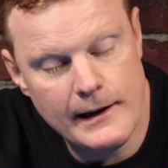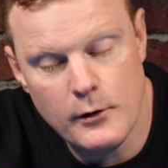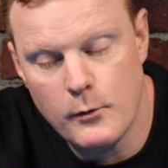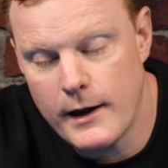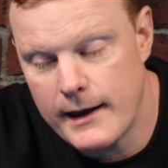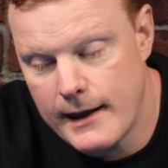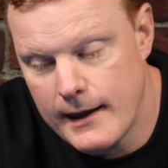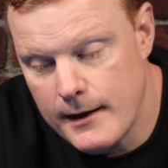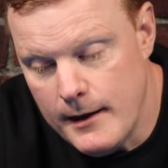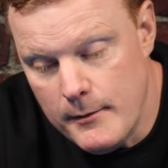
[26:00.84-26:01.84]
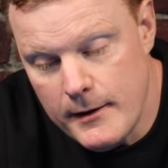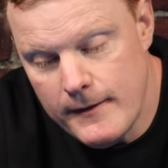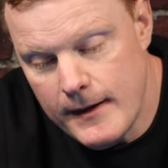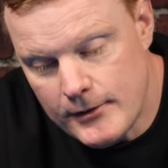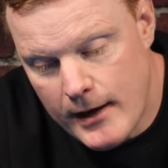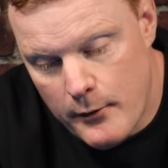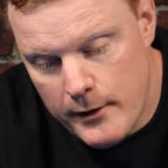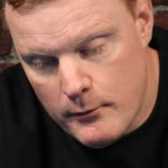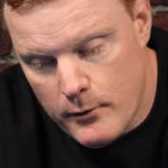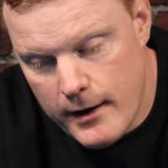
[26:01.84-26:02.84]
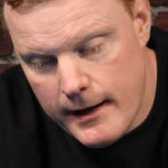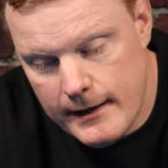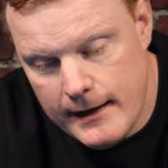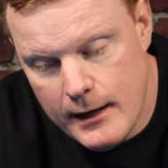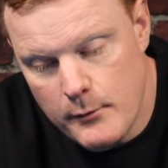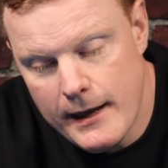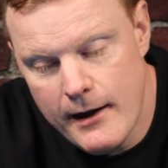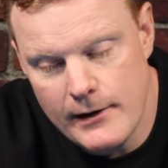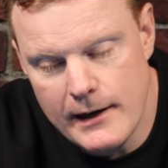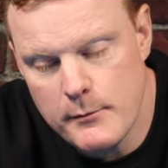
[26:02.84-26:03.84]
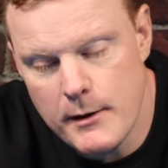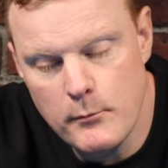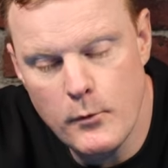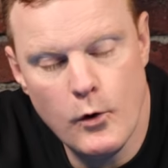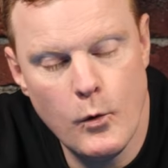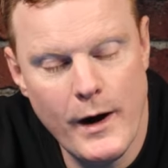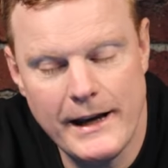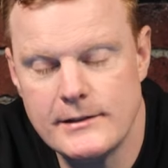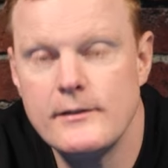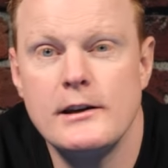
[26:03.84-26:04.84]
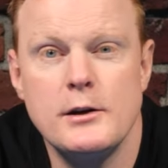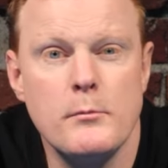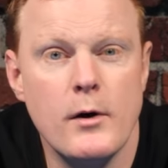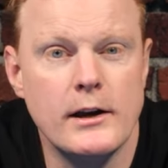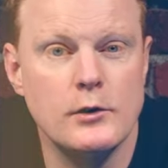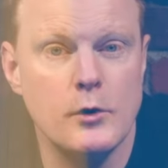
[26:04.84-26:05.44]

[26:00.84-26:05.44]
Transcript: little weight here. In this area right in here, we have a little bit more weight than you might